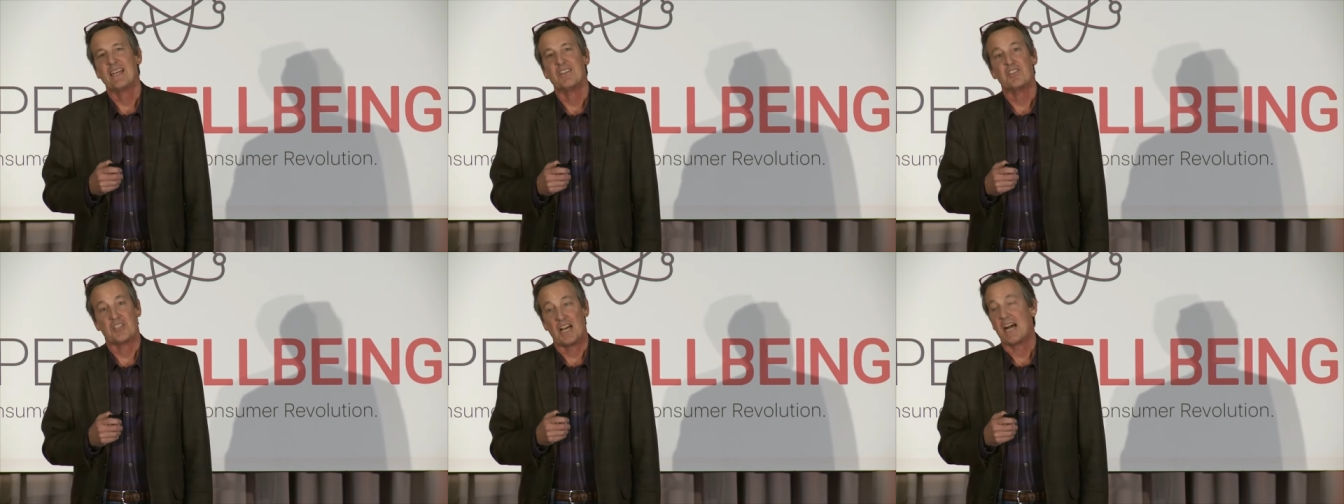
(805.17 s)

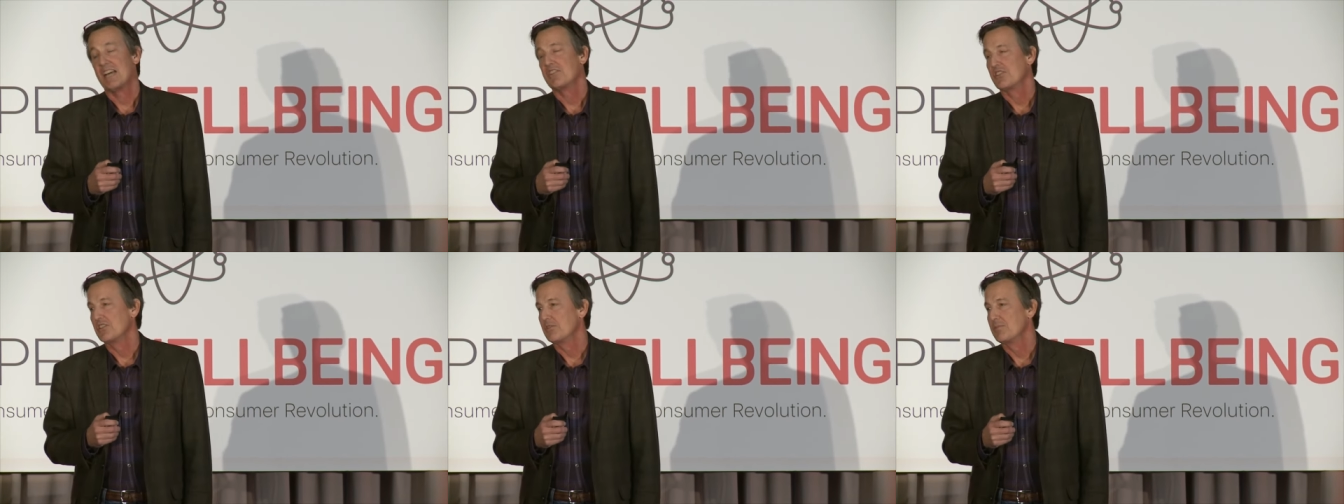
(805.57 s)
and
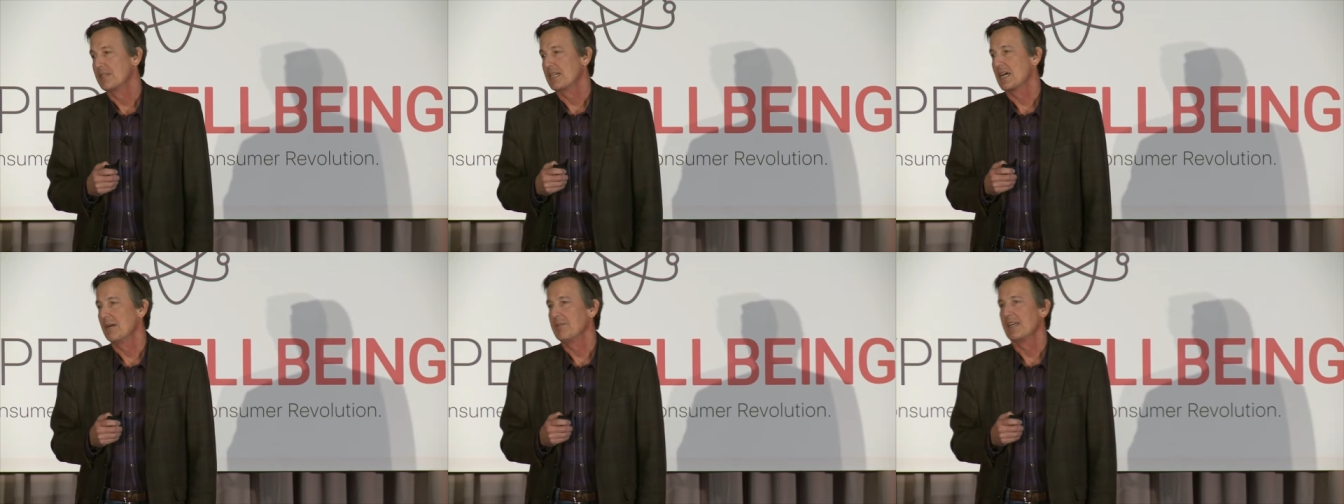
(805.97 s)
size is
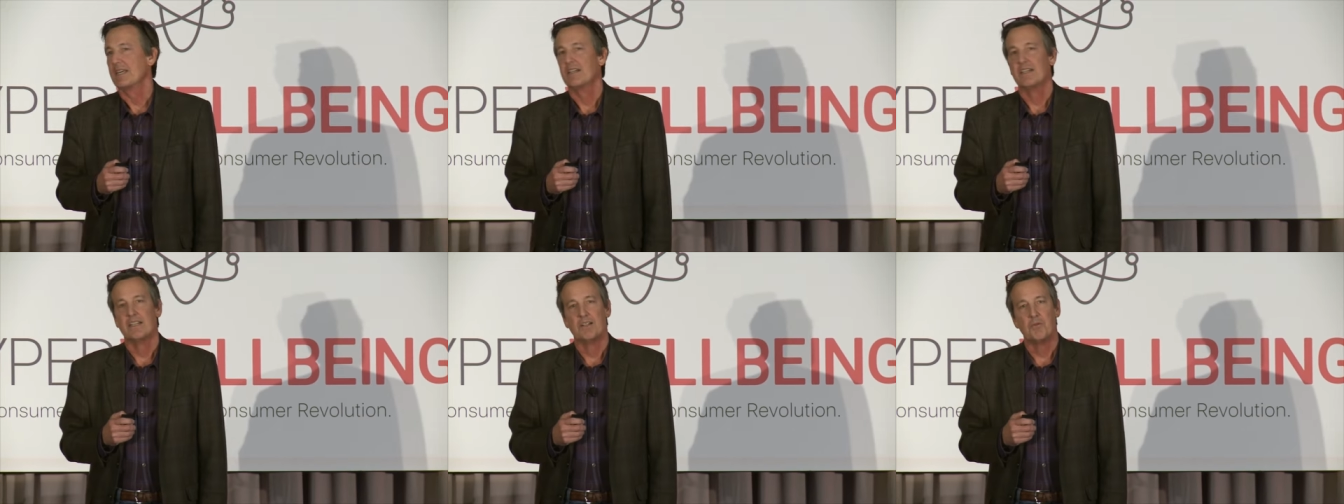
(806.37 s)

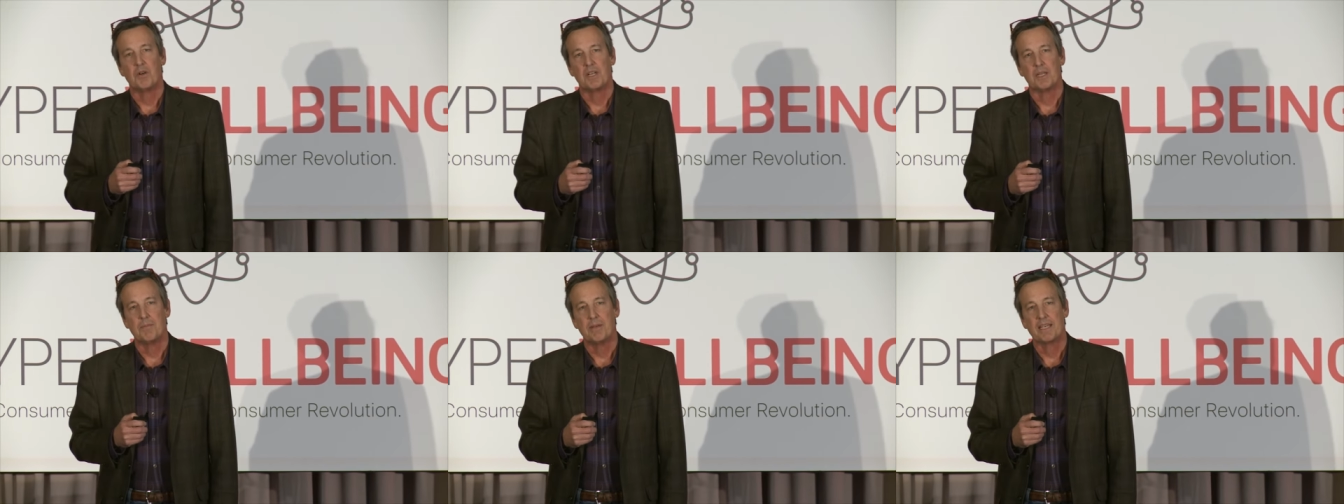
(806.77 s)
becoming uh,
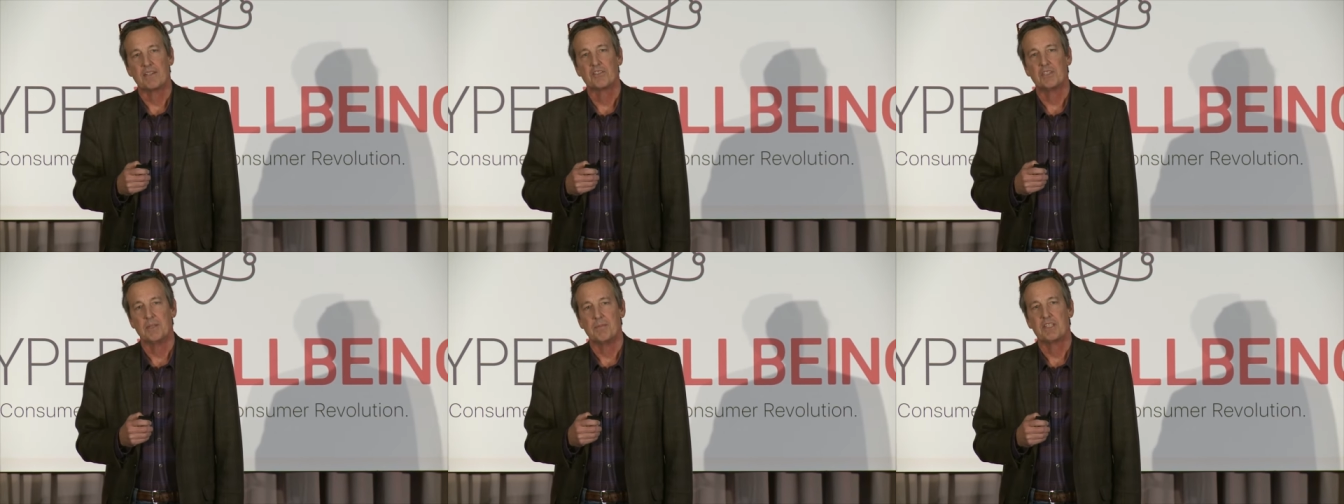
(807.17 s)
one of the
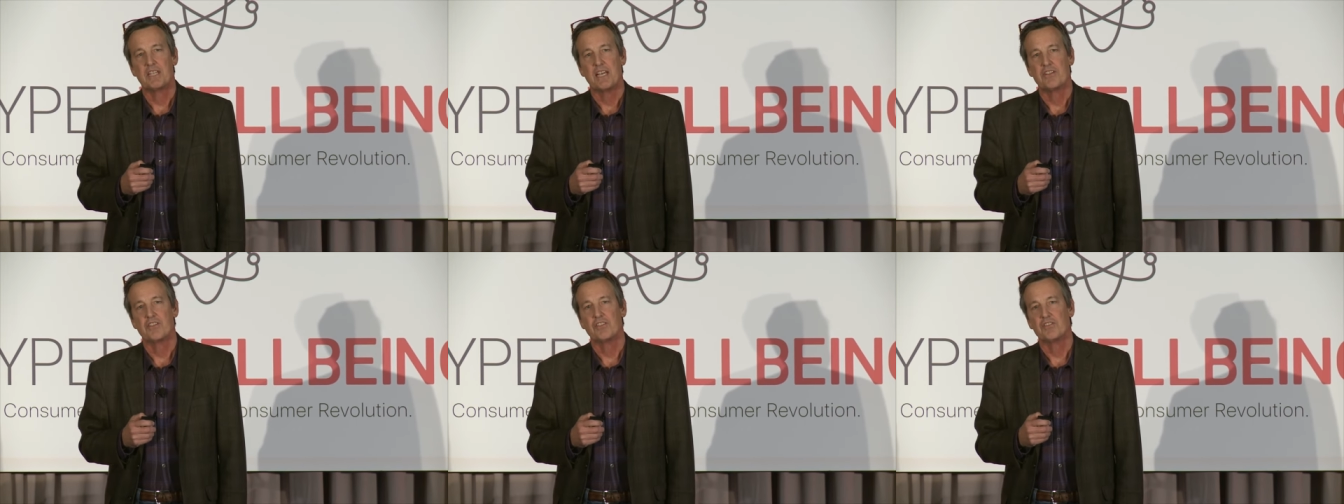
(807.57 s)
biggest
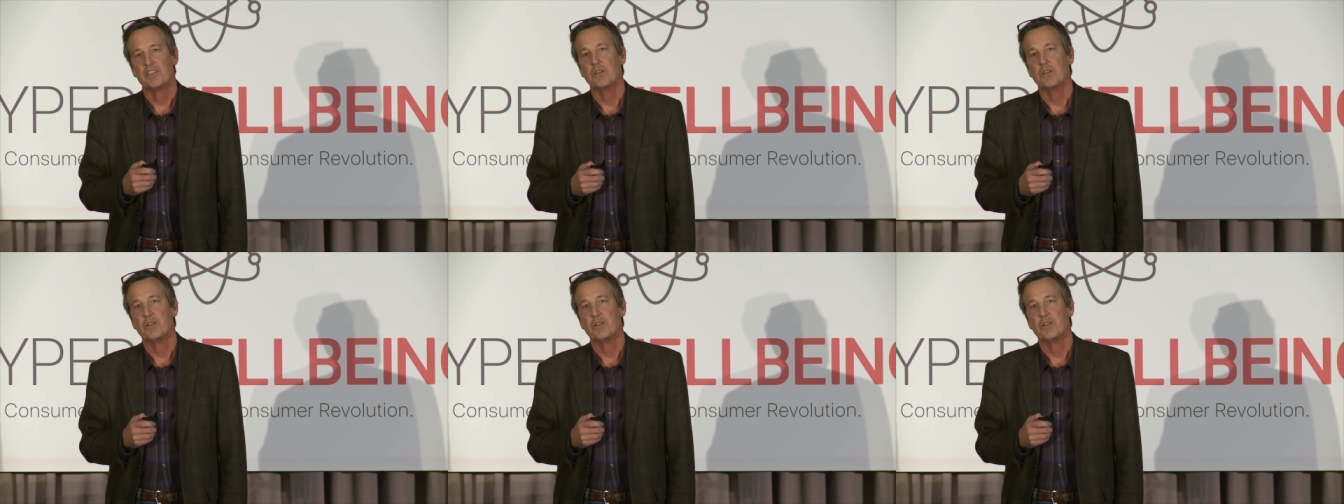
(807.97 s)
limitations